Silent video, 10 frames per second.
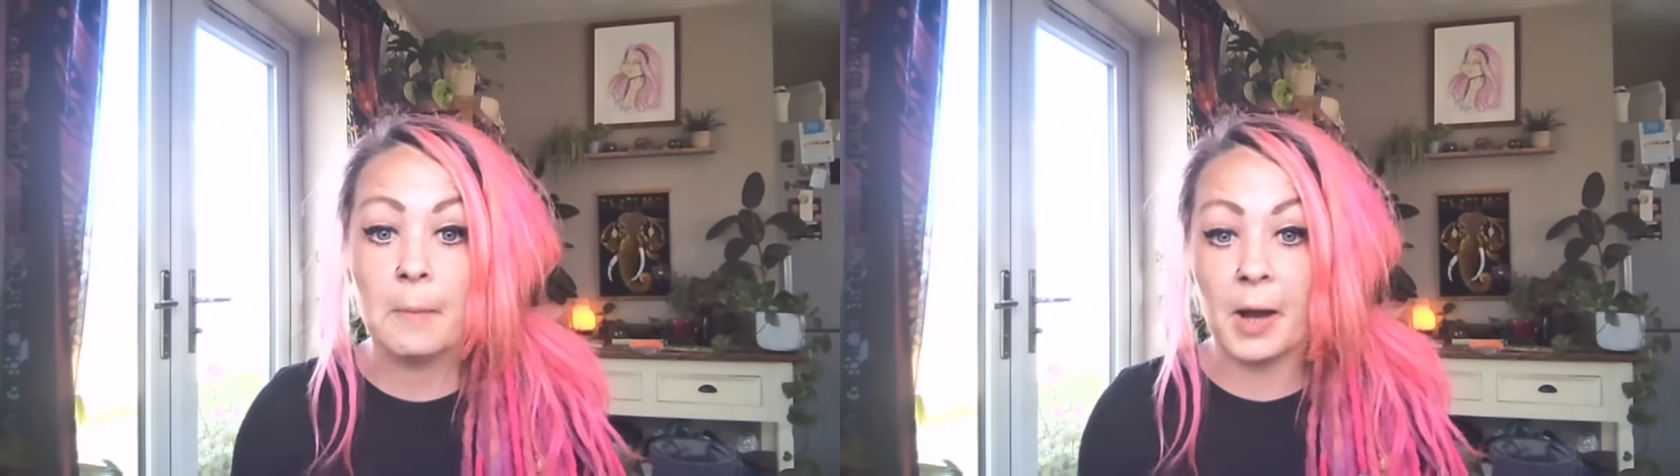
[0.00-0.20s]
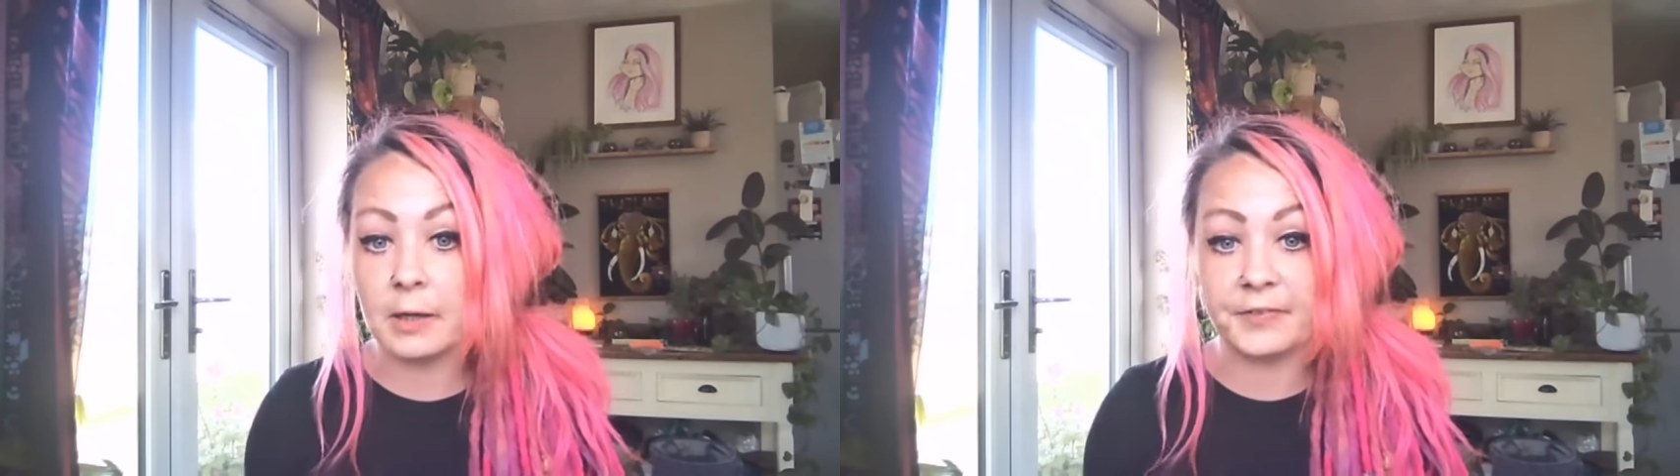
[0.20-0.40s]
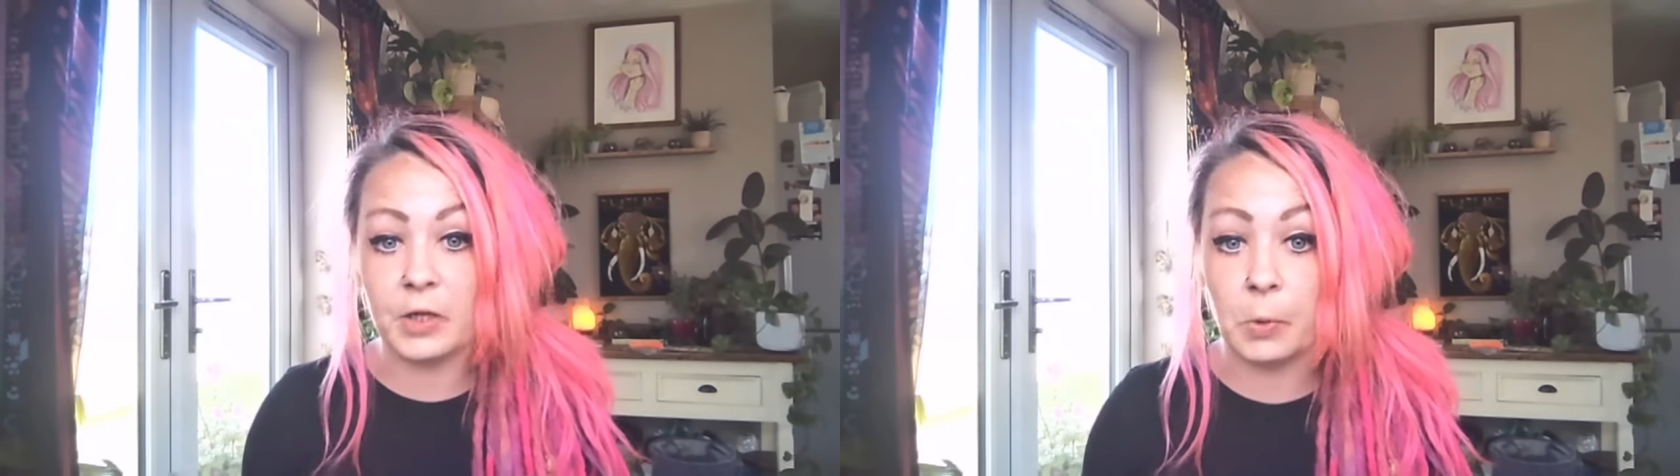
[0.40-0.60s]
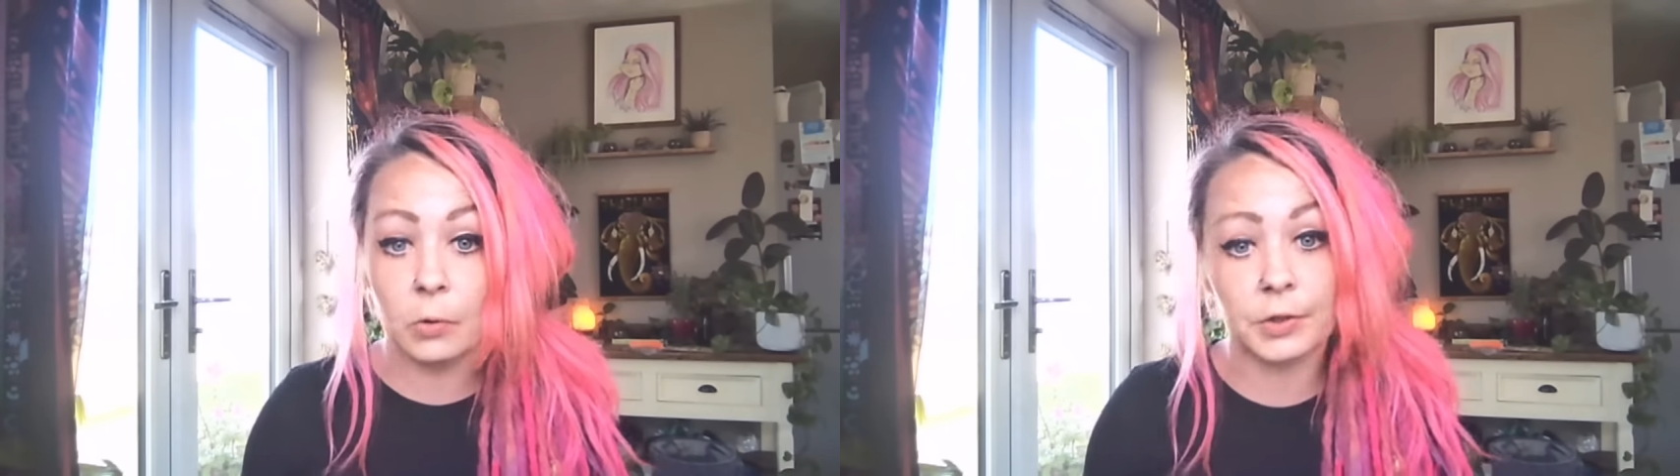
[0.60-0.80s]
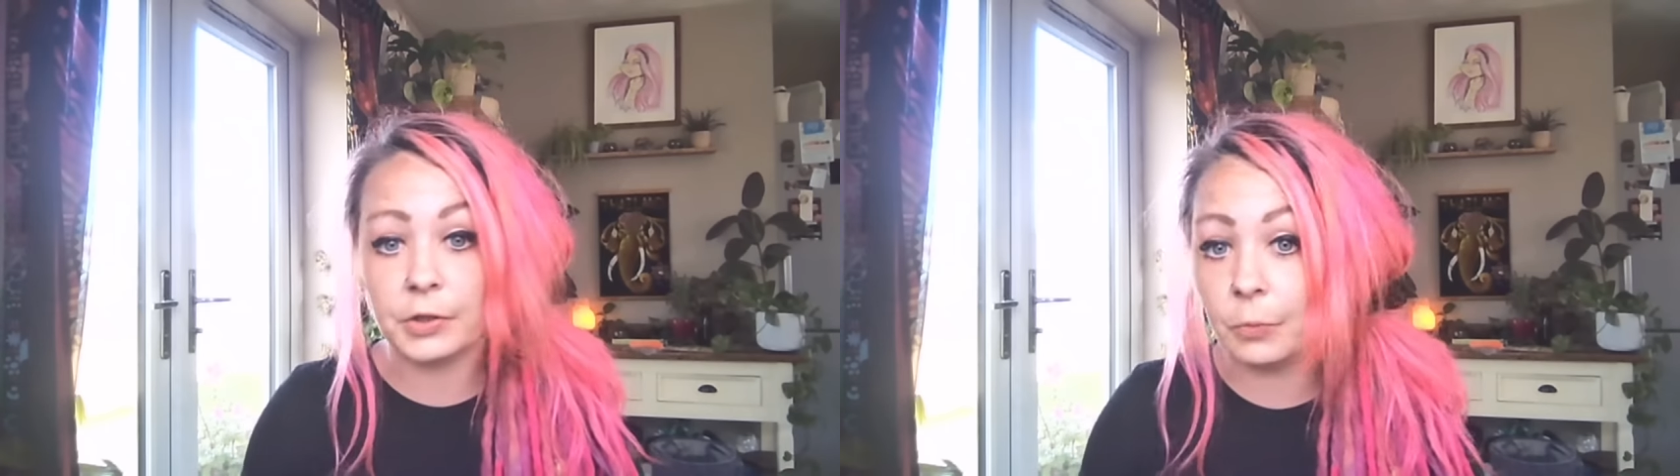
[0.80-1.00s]
but if you're
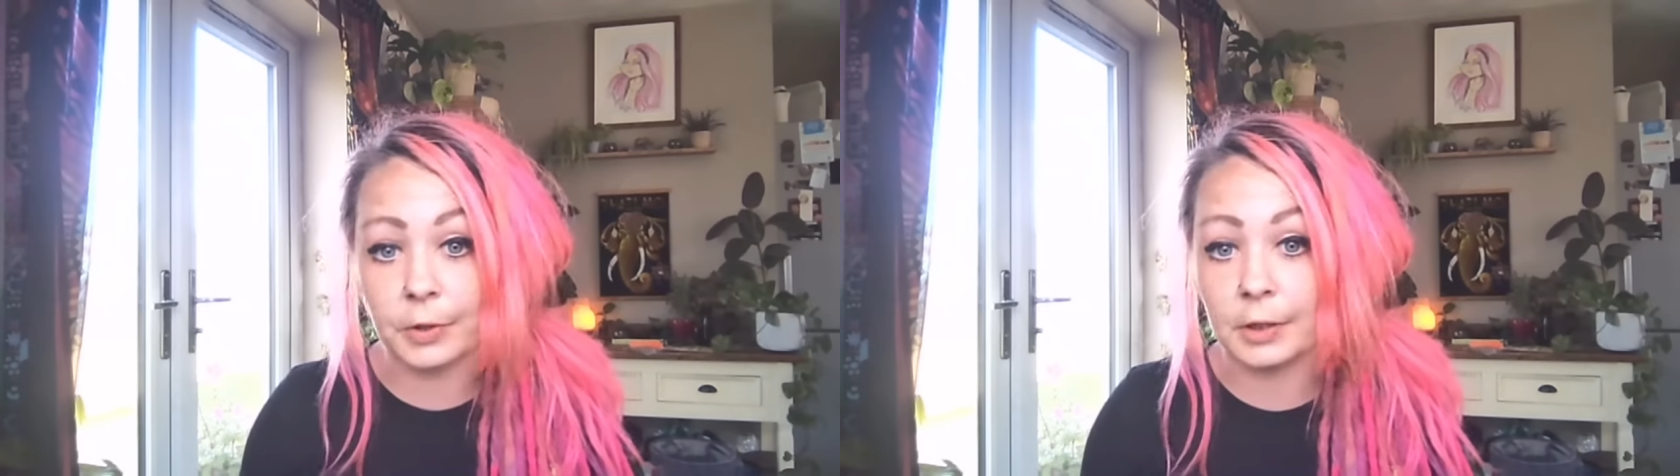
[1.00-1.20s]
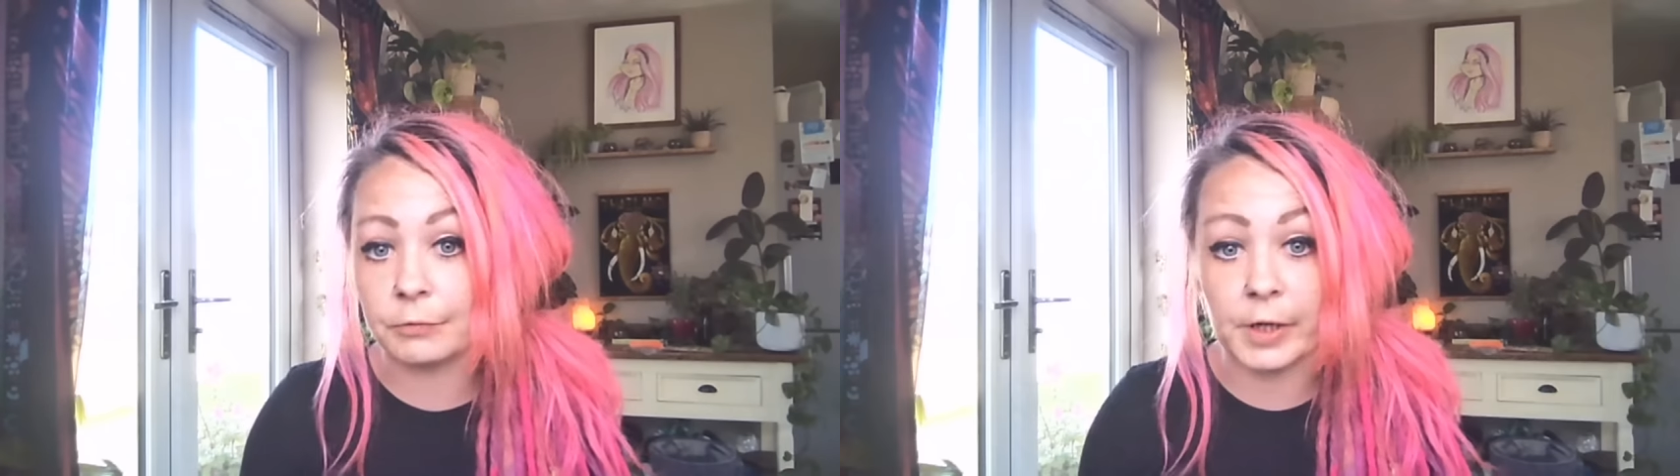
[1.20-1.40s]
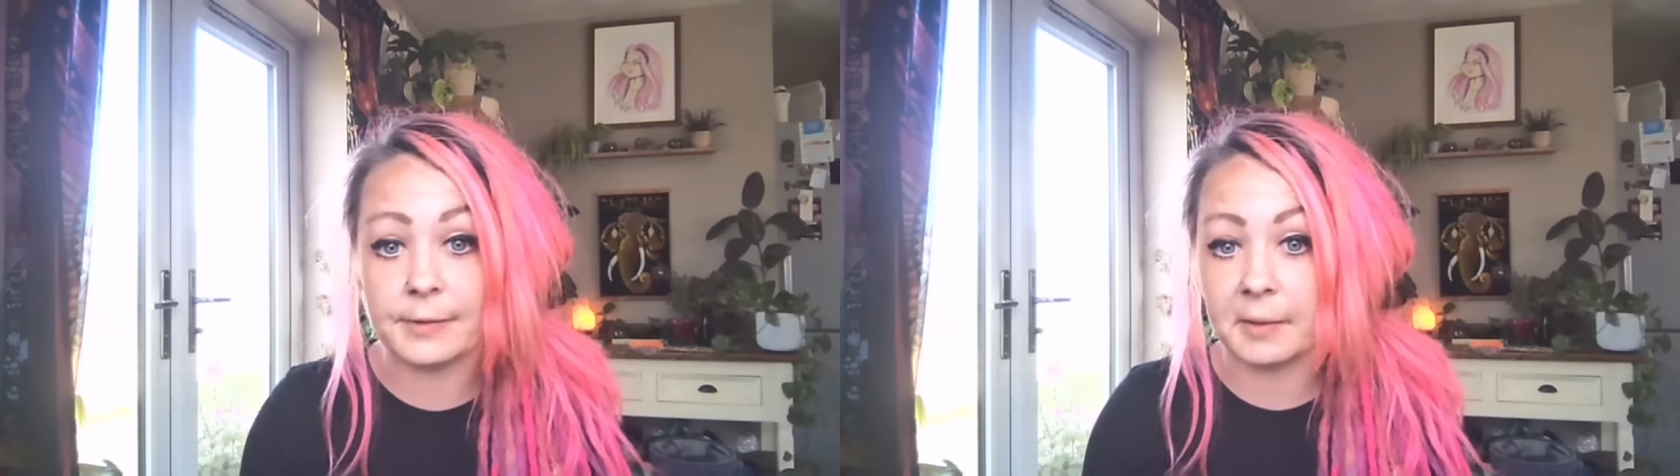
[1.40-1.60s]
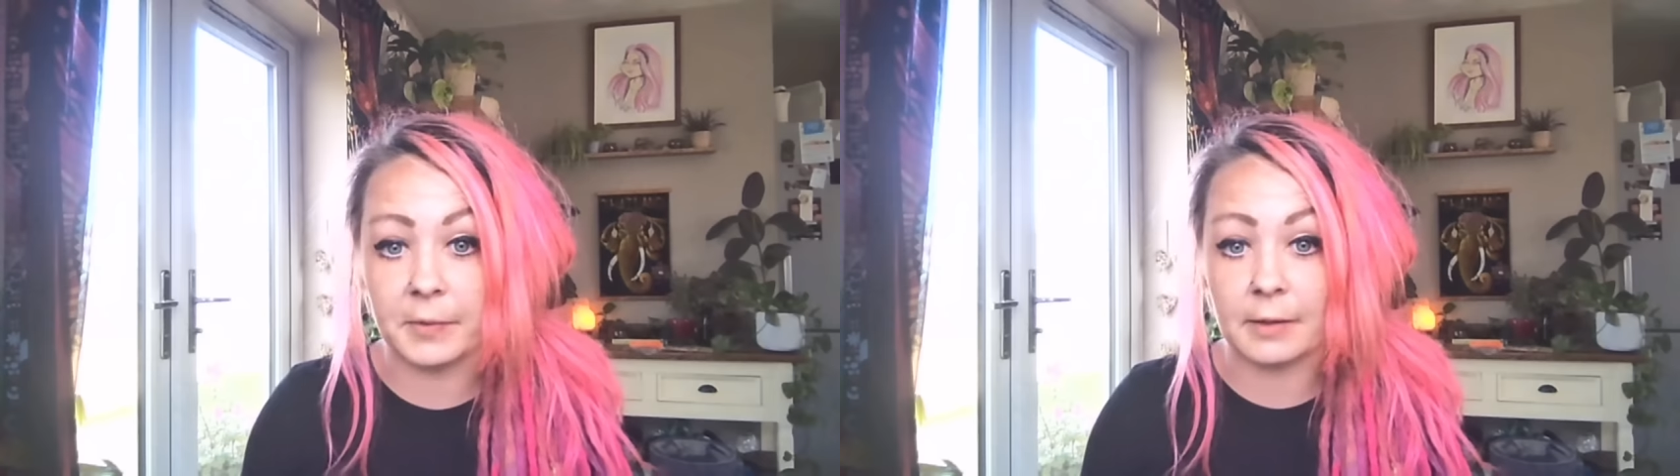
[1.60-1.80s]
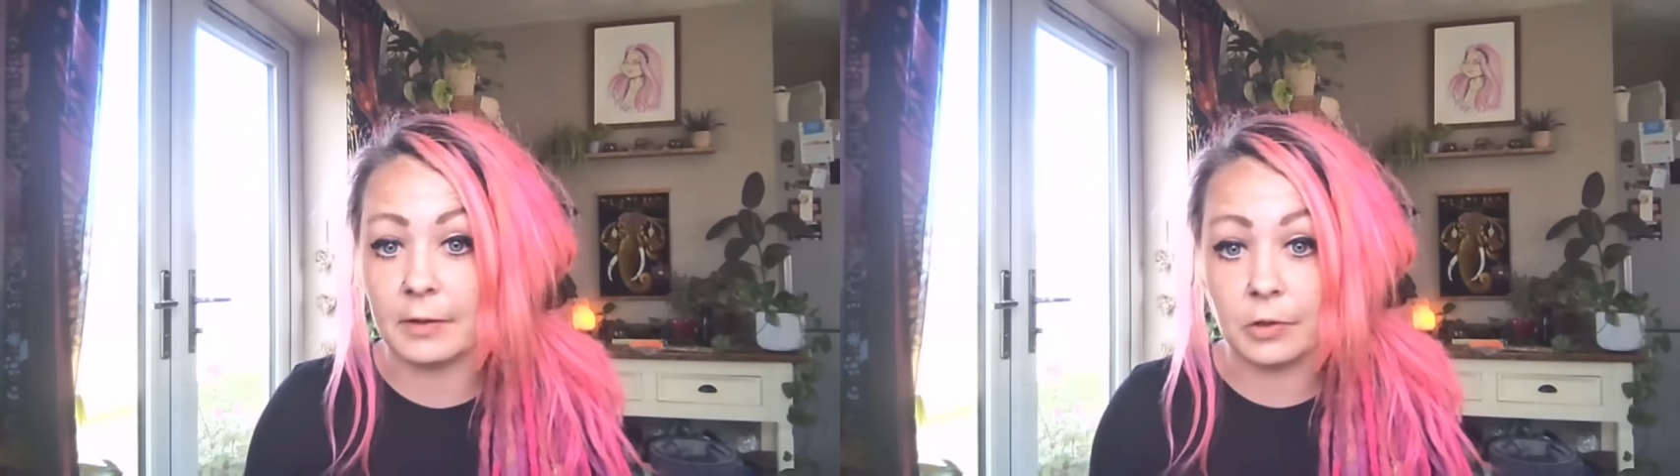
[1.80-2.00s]
bored and you want to read
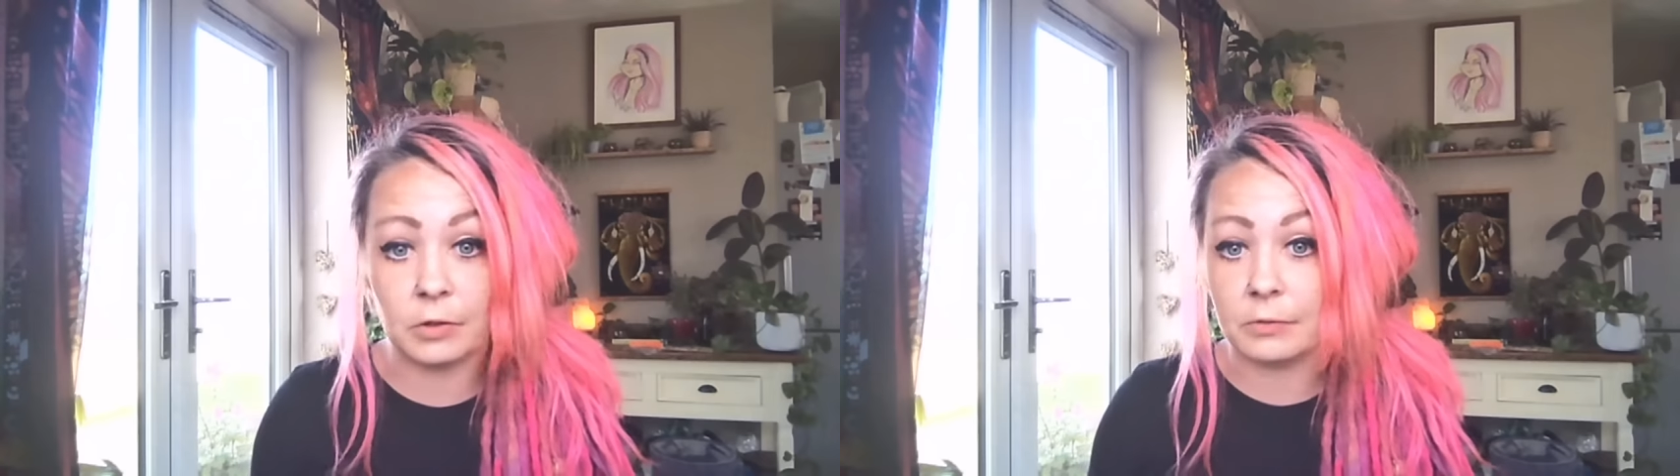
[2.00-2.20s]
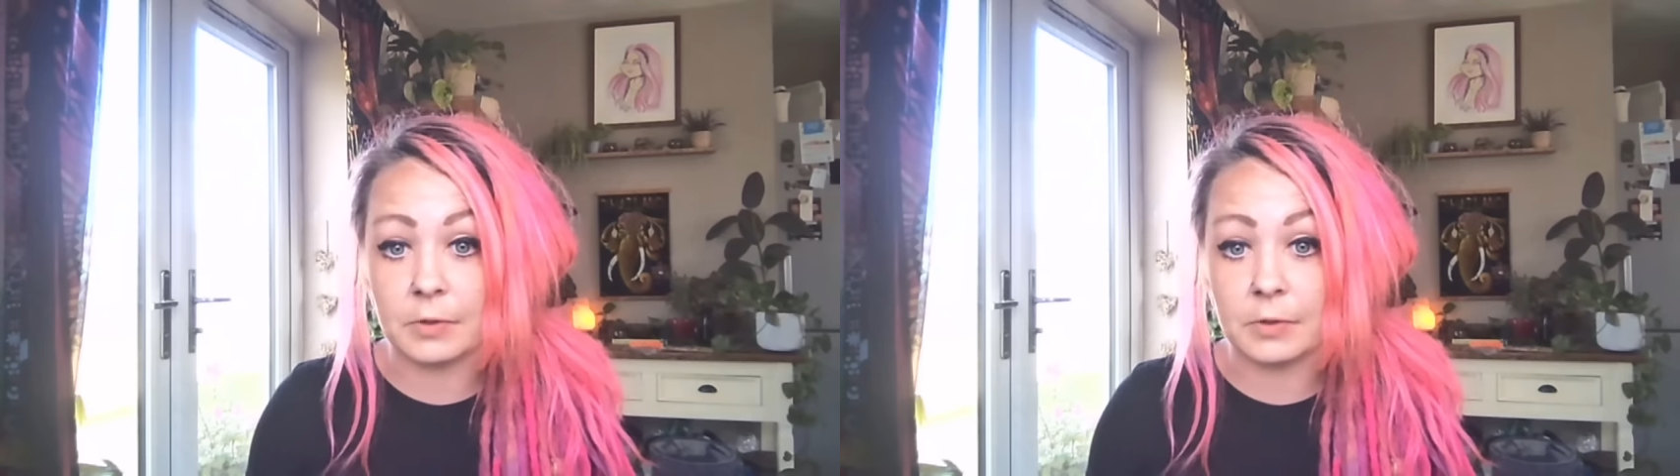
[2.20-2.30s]
something that you